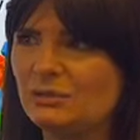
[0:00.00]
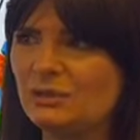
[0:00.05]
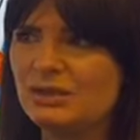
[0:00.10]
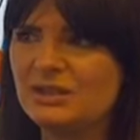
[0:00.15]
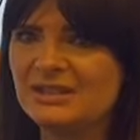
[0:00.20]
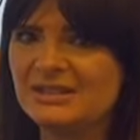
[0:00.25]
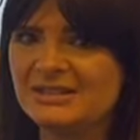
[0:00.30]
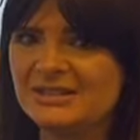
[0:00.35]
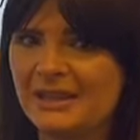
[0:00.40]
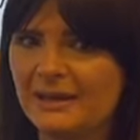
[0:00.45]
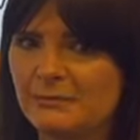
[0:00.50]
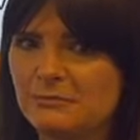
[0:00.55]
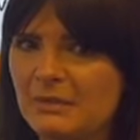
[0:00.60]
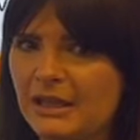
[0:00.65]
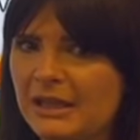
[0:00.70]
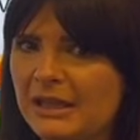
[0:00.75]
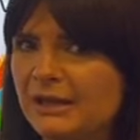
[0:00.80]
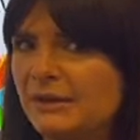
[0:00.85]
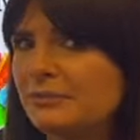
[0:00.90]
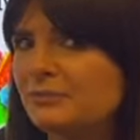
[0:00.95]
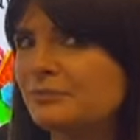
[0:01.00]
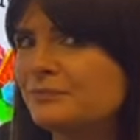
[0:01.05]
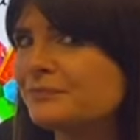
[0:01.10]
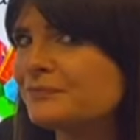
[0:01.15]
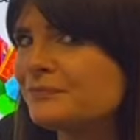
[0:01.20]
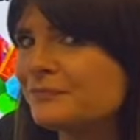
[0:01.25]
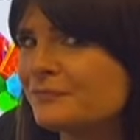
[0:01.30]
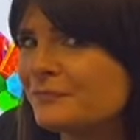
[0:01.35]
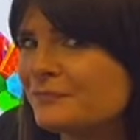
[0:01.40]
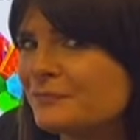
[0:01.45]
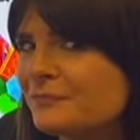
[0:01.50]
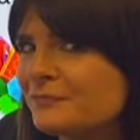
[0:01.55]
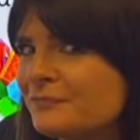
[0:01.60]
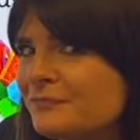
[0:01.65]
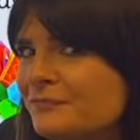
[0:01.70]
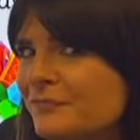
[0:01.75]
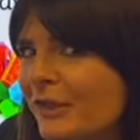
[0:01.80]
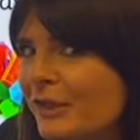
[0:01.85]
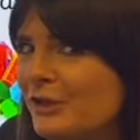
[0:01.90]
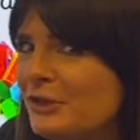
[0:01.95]
What does that mean?
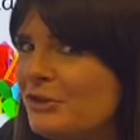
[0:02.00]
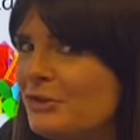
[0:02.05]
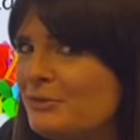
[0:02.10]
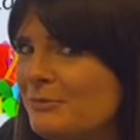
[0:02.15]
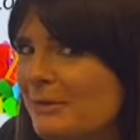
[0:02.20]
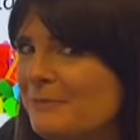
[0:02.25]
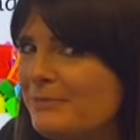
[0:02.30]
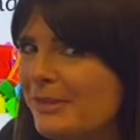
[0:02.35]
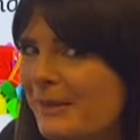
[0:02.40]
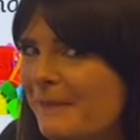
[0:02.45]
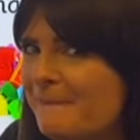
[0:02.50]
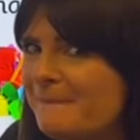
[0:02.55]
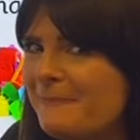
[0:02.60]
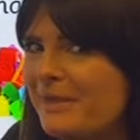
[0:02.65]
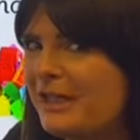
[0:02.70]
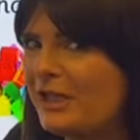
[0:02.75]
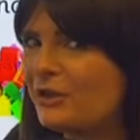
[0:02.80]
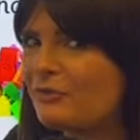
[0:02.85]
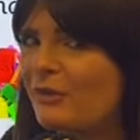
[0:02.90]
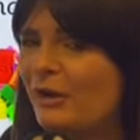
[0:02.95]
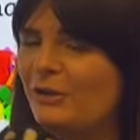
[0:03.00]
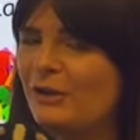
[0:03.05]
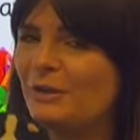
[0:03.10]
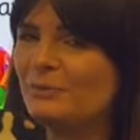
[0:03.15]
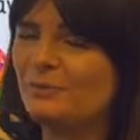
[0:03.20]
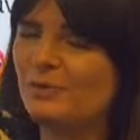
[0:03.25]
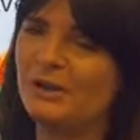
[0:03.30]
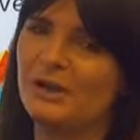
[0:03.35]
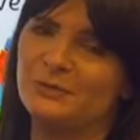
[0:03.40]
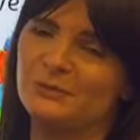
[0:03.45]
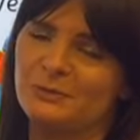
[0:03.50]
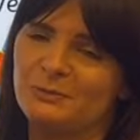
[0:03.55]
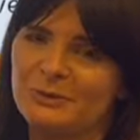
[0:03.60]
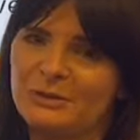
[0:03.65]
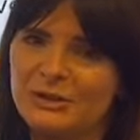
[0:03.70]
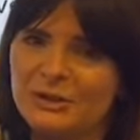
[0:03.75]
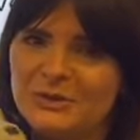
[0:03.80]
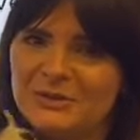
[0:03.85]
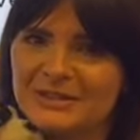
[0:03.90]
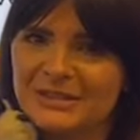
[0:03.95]
Can you remember that big grown-up word we've
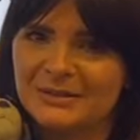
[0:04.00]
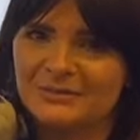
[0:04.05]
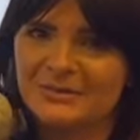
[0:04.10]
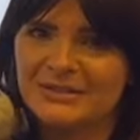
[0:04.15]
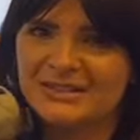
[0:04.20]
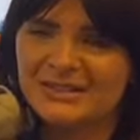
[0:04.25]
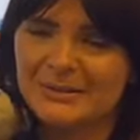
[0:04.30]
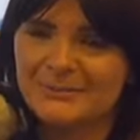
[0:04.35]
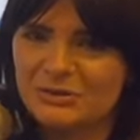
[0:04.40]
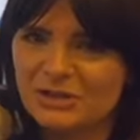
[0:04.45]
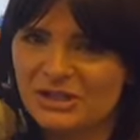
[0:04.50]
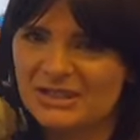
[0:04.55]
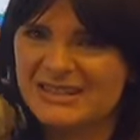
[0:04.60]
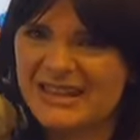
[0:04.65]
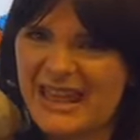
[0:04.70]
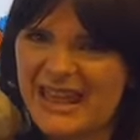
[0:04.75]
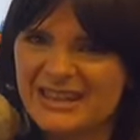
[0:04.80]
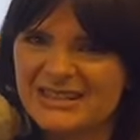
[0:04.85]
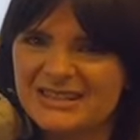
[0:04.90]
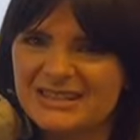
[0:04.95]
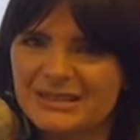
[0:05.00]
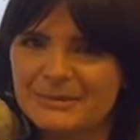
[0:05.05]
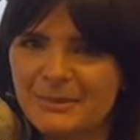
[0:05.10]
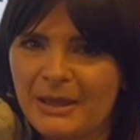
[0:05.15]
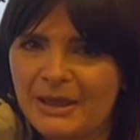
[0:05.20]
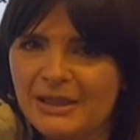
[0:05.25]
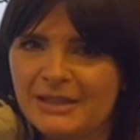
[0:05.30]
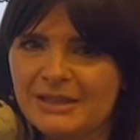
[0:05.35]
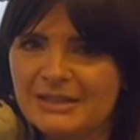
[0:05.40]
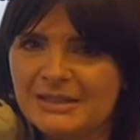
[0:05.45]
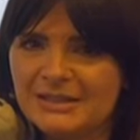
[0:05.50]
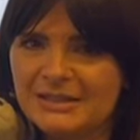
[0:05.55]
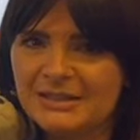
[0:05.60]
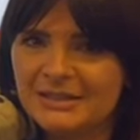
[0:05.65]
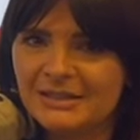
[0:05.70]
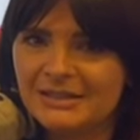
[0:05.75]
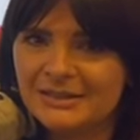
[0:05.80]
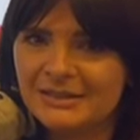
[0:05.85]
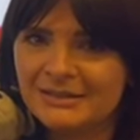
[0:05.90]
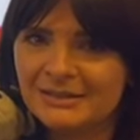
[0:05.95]
been using in reception, to estimate?
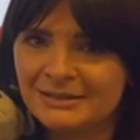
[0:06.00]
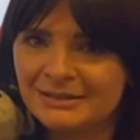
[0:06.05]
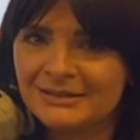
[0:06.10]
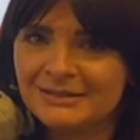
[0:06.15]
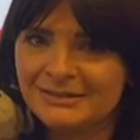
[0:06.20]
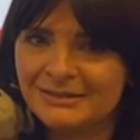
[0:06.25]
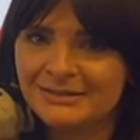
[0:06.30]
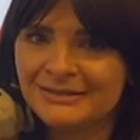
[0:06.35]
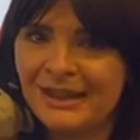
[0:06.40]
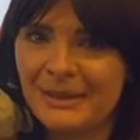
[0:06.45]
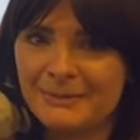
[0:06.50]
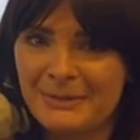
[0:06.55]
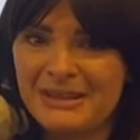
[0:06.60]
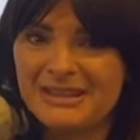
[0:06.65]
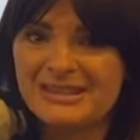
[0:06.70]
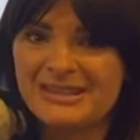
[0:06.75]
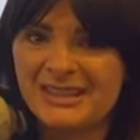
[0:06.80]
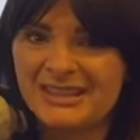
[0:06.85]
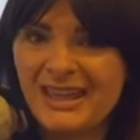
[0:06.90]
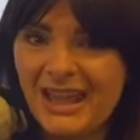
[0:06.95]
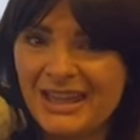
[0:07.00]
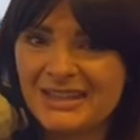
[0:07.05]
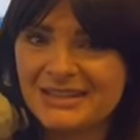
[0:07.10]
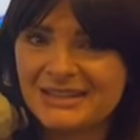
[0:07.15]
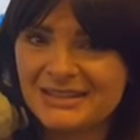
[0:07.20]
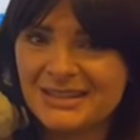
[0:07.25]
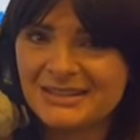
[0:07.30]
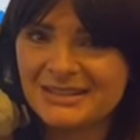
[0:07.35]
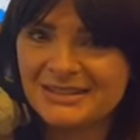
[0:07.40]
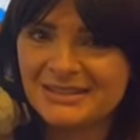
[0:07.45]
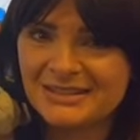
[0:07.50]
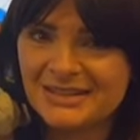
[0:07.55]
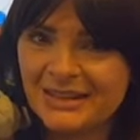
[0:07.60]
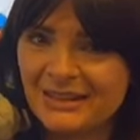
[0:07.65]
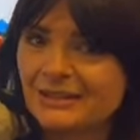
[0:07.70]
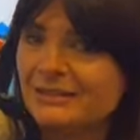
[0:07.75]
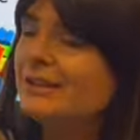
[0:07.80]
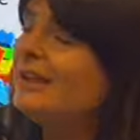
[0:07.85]
It means to guess, doesn't it?